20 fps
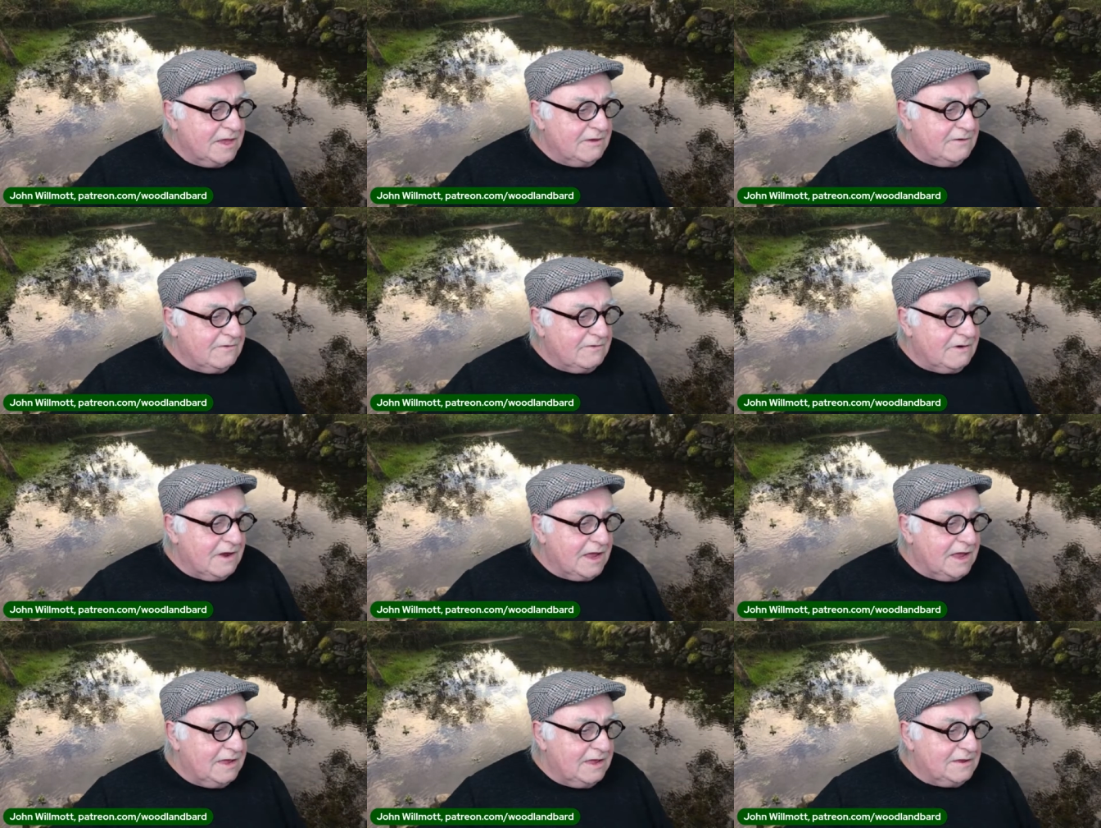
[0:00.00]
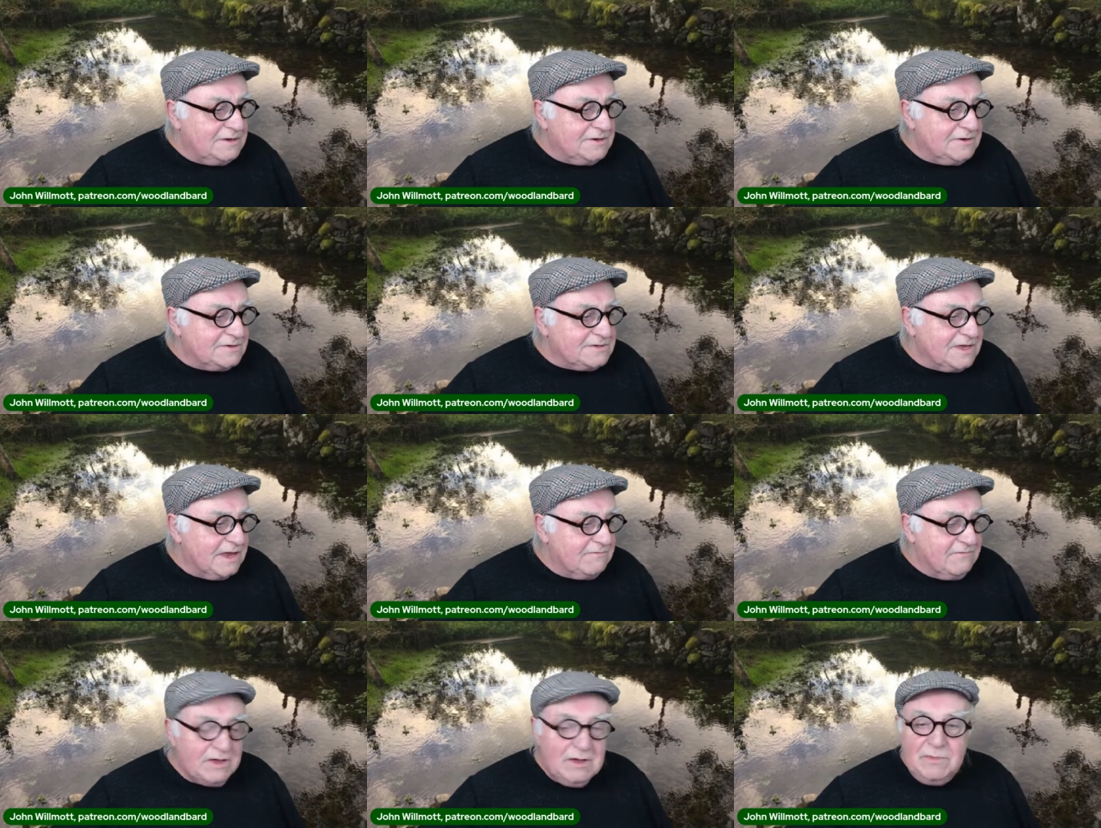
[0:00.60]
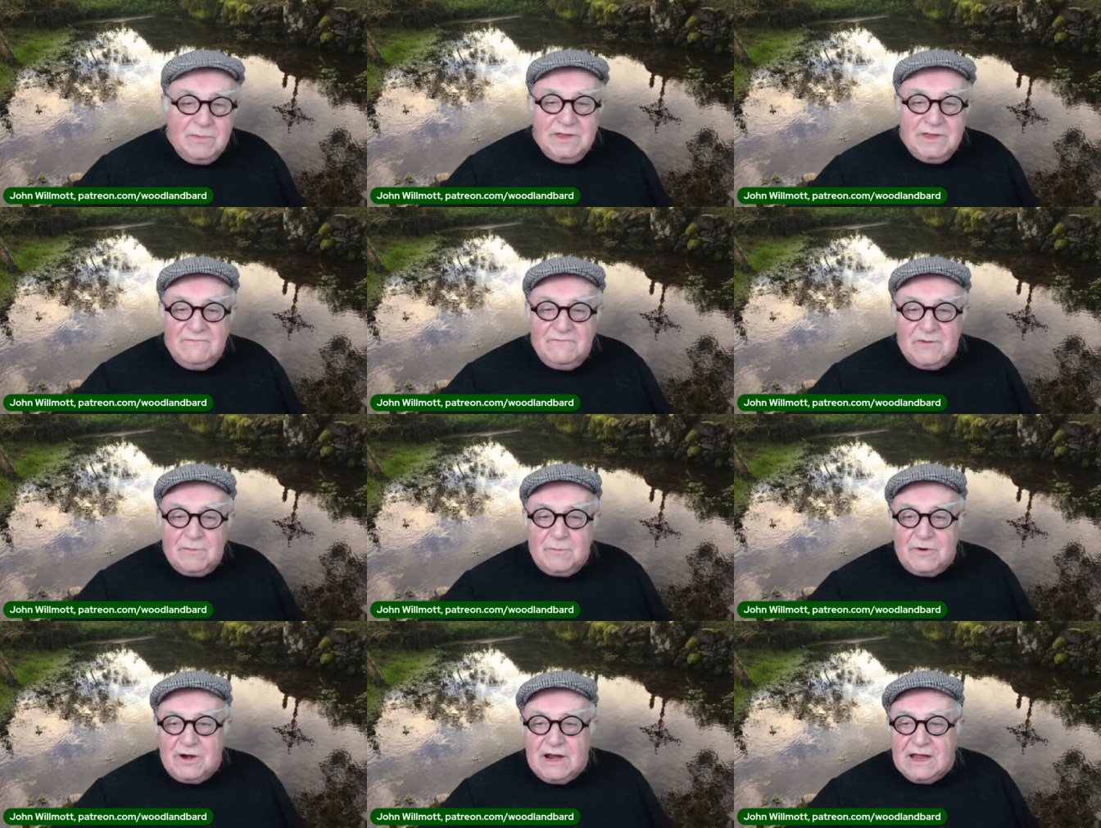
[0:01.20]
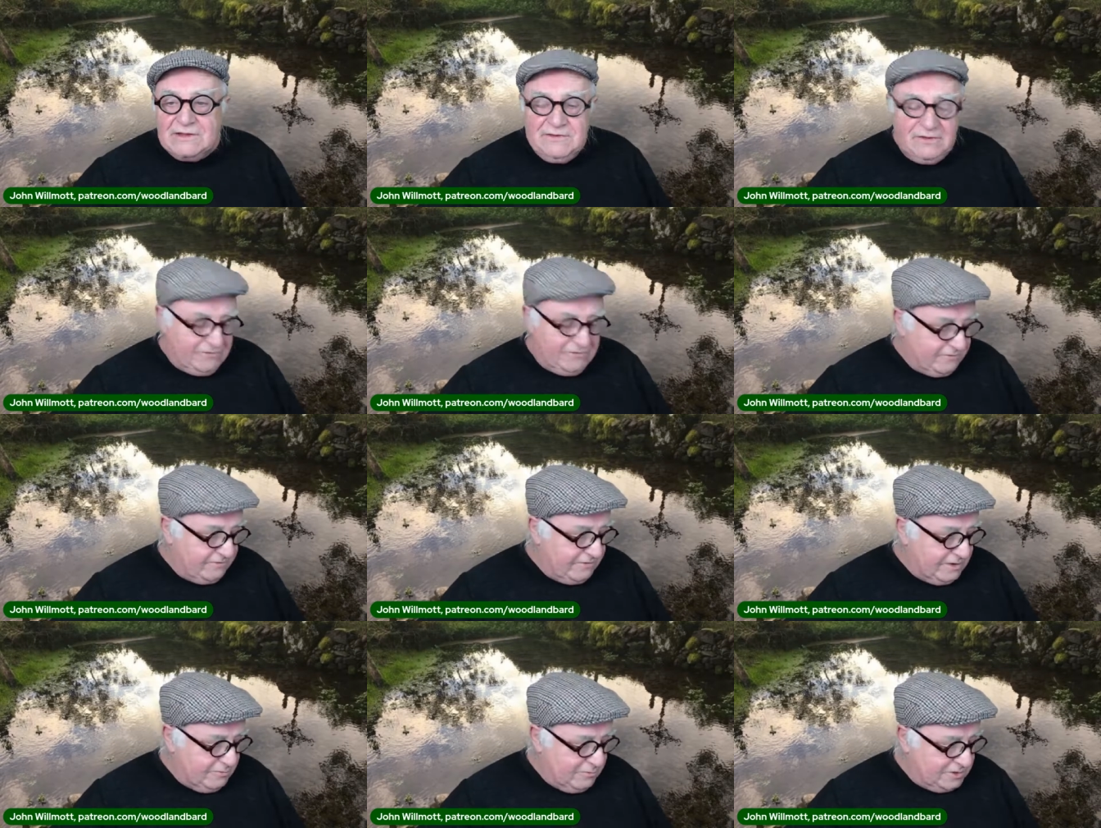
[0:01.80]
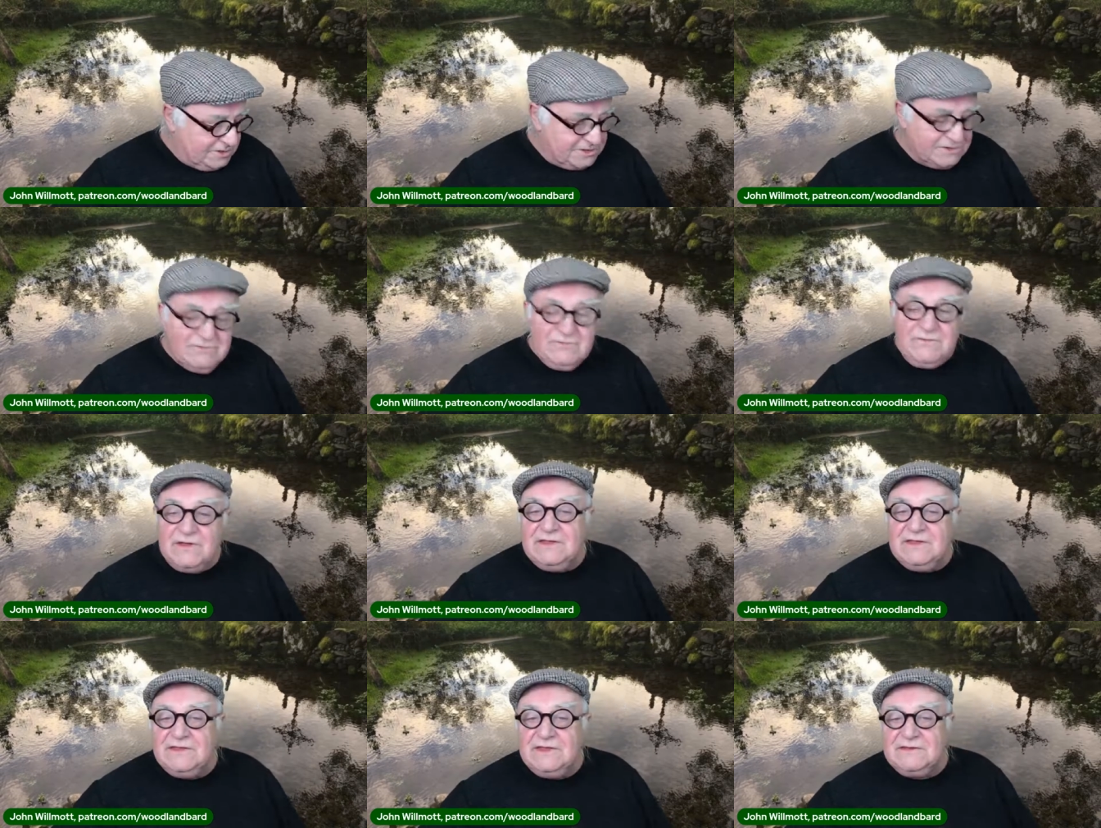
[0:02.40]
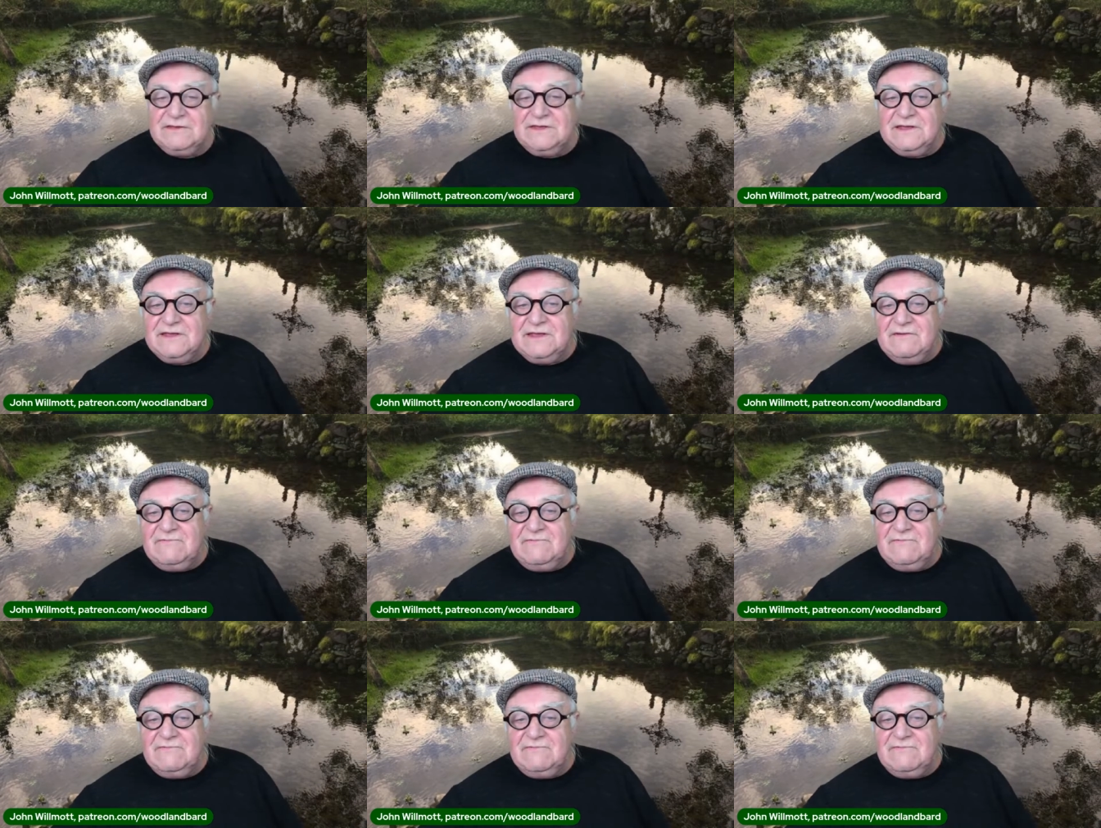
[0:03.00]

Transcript: Right, just having a bit of a practice run, which is fantastic.